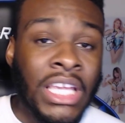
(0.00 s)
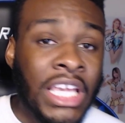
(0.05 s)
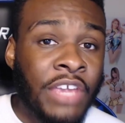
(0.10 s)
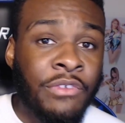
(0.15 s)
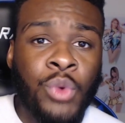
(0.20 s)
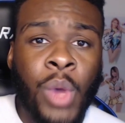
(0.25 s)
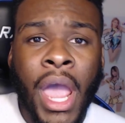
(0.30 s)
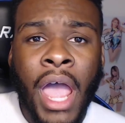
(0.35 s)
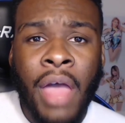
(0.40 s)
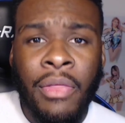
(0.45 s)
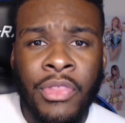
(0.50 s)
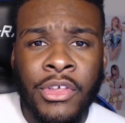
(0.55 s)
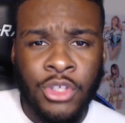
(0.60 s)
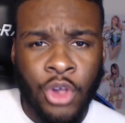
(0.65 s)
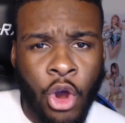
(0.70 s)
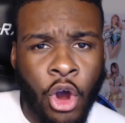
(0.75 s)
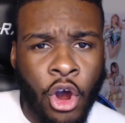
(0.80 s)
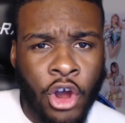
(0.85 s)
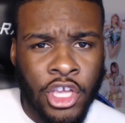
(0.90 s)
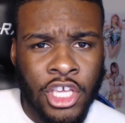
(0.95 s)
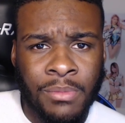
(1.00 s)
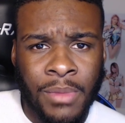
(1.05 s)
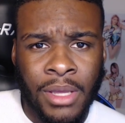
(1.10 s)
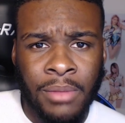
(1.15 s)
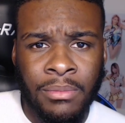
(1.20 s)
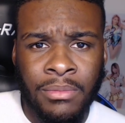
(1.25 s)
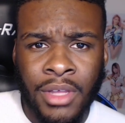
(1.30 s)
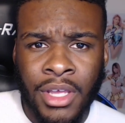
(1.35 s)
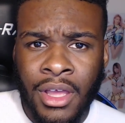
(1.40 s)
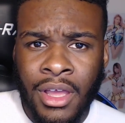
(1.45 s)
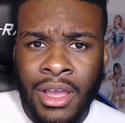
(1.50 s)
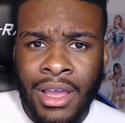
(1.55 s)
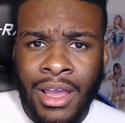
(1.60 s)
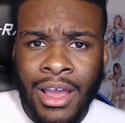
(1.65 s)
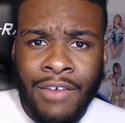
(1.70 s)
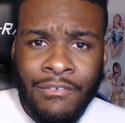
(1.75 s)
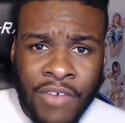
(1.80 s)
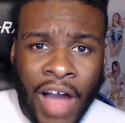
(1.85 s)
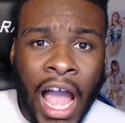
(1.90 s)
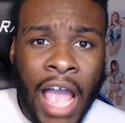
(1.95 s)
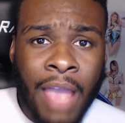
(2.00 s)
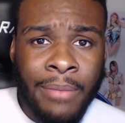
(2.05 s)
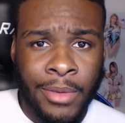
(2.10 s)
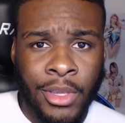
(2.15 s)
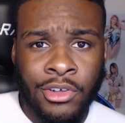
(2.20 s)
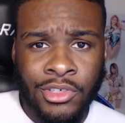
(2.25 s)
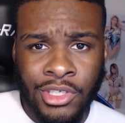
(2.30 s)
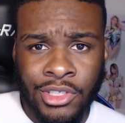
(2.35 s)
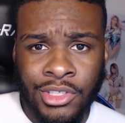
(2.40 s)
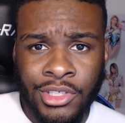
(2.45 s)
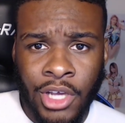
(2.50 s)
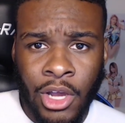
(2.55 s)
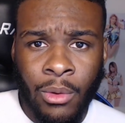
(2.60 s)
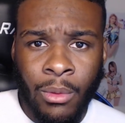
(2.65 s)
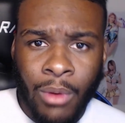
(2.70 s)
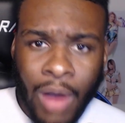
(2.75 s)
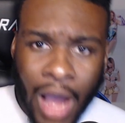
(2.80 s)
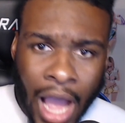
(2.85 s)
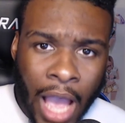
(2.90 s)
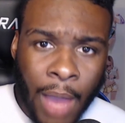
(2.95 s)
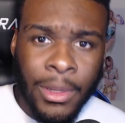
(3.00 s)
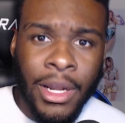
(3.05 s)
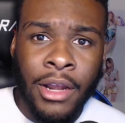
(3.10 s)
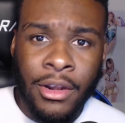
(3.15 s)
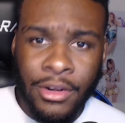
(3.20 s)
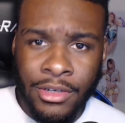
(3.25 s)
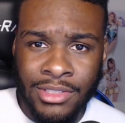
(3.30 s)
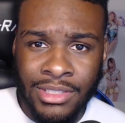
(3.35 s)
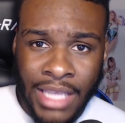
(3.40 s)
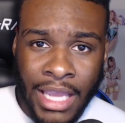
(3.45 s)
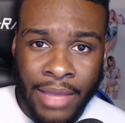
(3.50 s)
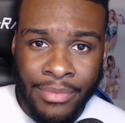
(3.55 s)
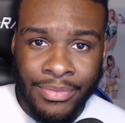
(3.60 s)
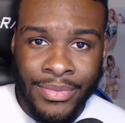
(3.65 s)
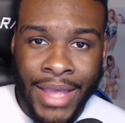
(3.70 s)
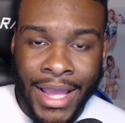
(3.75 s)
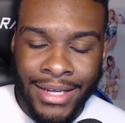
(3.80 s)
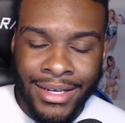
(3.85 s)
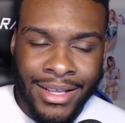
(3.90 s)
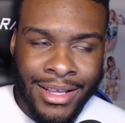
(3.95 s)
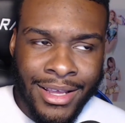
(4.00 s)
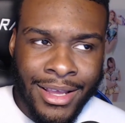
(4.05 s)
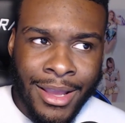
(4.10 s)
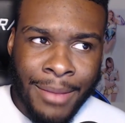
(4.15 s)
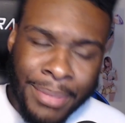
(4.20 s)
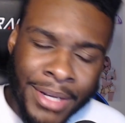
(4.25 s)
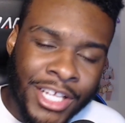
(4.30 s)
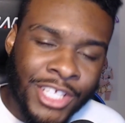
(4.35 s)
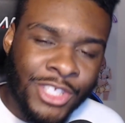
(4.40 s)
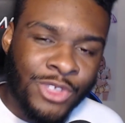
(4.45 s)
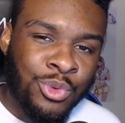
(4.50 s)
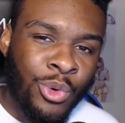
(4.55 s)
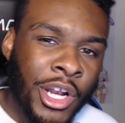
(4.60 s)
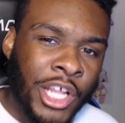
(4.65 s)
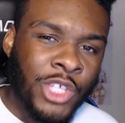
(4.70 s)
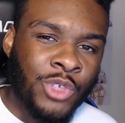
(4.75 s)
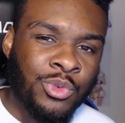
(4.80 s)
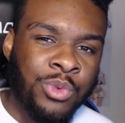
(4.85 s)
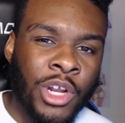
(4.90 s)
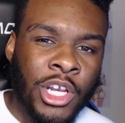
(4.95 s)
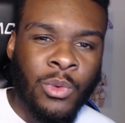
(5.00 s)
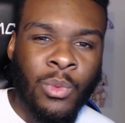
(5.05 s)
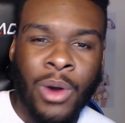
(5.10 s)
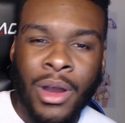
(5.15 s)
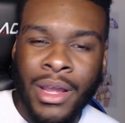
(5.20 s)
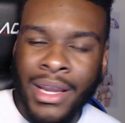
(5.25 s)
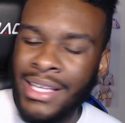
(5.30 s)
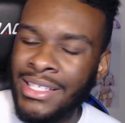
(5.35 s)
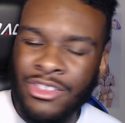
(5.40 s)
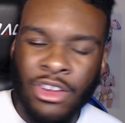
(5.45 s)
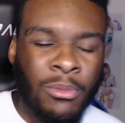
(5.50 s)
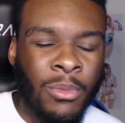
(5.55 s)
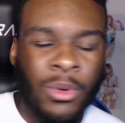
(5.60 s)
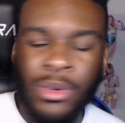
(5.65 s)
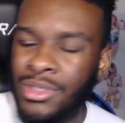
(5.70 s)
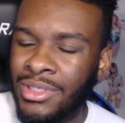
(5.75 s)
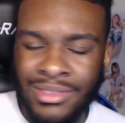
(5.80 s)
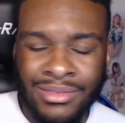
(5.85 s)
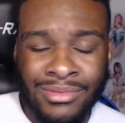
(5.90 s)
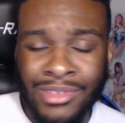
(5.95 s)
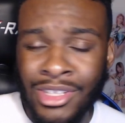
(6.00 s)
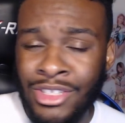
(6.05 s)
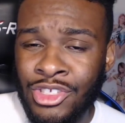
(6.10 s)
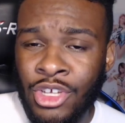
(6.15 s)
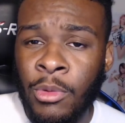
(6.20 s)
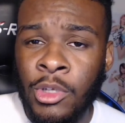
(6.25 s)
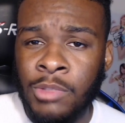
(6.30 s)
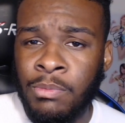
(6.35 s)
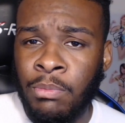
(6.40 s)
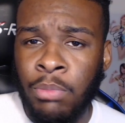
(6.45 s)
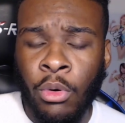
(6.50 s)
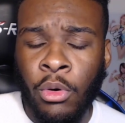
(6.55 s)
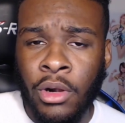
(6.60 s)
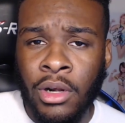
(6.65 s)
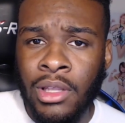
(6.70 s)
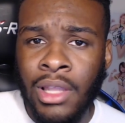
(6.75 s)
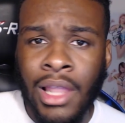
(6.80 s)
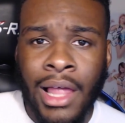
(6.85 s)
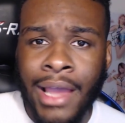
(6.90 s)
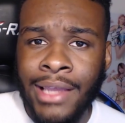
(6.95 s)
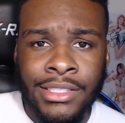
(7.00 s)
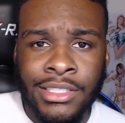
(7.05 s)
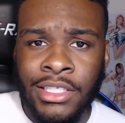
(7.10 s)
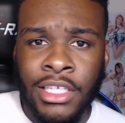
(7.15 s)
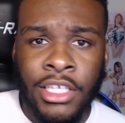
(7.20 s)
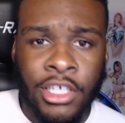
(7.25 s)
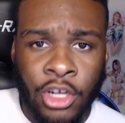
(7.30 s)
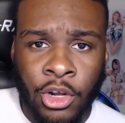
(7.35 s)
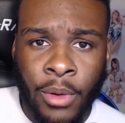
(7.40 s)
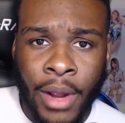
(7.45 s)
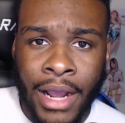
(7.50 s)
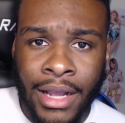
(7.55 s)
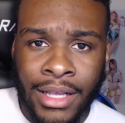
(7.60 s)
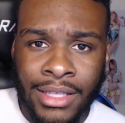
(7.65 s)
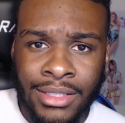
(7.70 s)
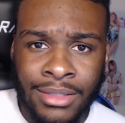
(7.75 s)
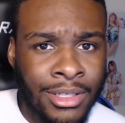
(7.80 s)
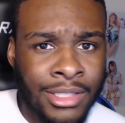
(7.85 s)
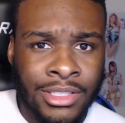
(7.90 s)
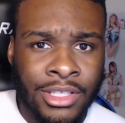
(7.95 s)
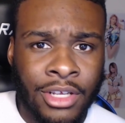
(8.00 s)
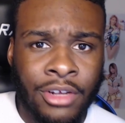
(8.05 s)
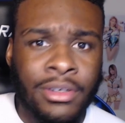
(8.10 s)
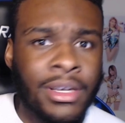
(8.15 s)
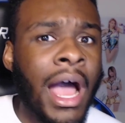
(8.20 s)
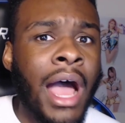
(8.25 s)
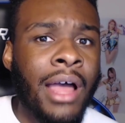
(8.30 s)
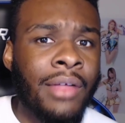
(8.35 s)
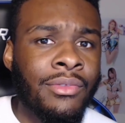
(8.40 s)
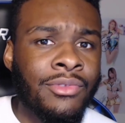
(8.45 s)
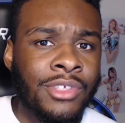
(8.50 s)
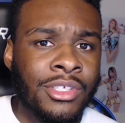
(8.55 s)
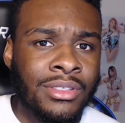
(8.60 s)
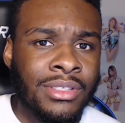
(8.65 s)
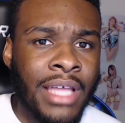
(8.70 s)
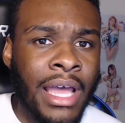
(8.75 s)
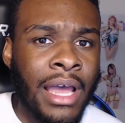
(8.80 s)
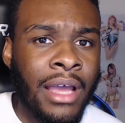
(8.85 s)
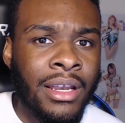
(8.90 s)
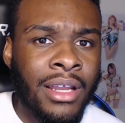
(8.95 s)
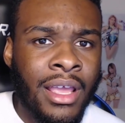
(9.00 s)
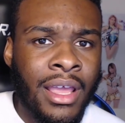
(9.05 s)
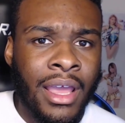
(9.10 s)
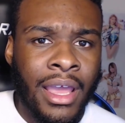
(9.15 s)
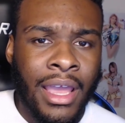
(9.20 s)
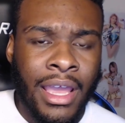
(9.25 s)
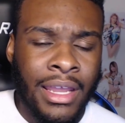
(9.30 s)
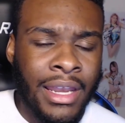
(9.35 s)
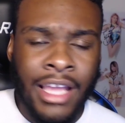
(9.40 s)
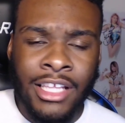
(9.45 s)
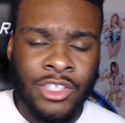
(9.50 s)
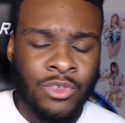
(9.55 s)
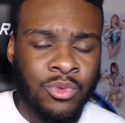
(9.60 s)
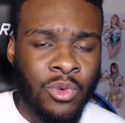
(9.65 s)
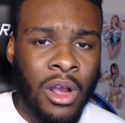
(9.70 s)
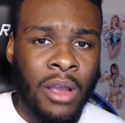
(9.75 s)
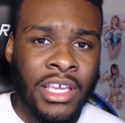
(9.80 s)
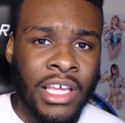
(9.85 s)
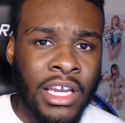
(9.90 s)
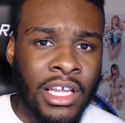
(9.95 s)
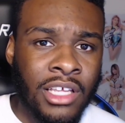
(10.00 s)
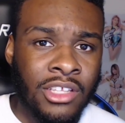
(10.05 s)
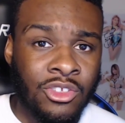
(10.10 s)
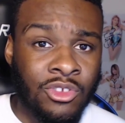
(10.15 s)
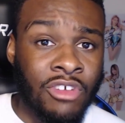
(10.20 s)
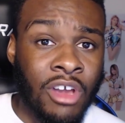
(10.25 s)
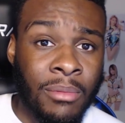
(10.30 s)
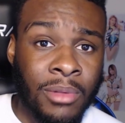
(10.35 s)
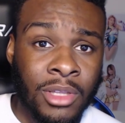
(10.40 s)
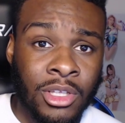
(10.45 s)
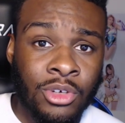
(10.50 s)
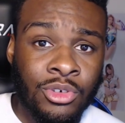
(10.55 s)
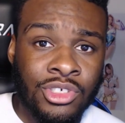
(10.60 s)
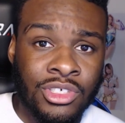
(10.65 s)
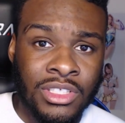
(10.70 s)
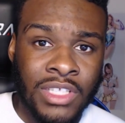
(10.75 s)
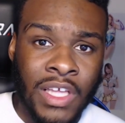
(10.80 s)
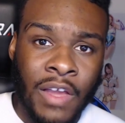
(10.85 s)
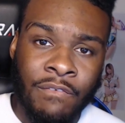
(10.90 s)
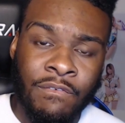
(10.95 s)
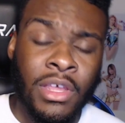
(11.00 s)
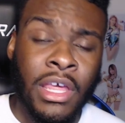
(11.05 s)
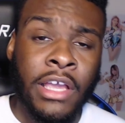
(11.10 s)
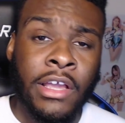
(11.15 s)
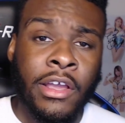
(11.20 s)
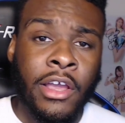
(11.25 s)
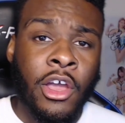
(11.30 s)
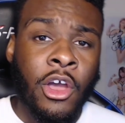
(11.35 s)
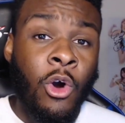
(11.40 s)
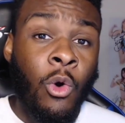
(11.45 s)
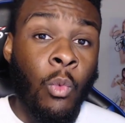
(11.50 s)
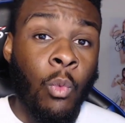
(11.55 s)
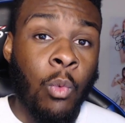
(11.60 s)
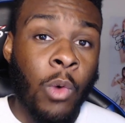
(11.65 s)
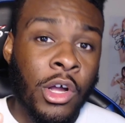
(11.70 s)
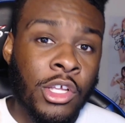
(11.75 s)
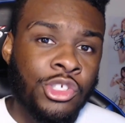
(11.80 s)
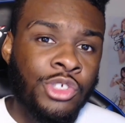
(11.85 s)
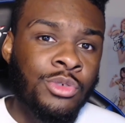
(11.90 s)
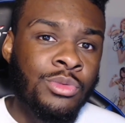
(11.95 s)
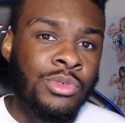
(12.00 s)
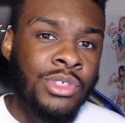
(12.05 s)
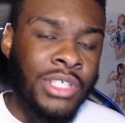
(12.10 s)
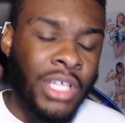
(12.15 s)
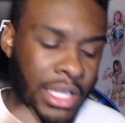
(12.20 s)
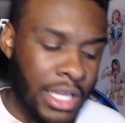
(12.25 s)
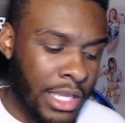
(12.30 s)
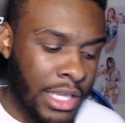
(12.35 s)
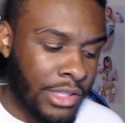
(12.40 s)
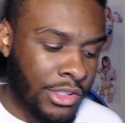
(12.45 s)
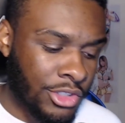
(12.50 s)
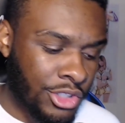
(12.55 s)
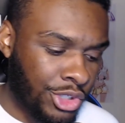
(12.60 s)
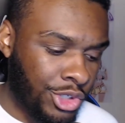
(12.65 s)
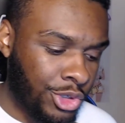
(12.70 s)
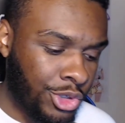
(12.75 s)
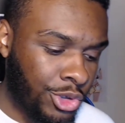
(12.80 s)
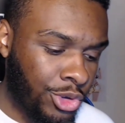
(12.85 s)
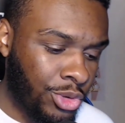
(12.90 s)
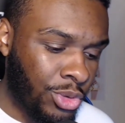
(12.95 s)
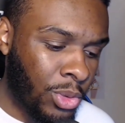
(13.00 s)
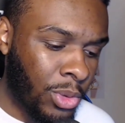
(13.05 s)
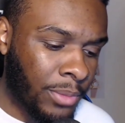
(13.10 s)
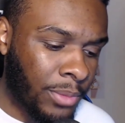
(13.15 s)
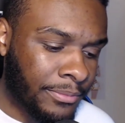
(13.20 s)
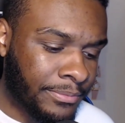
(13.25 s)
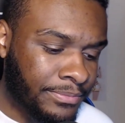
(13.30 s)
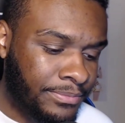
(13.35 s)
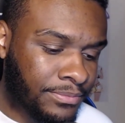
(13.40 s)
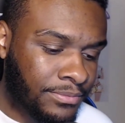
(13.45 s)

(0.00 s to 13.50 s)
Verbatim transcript: if you had this argument 5 years ago, I would understand that. But in 2021, it's almost borderline just incorrect, because they're not just that. And that's where I get into the evolution. I feel like once you get into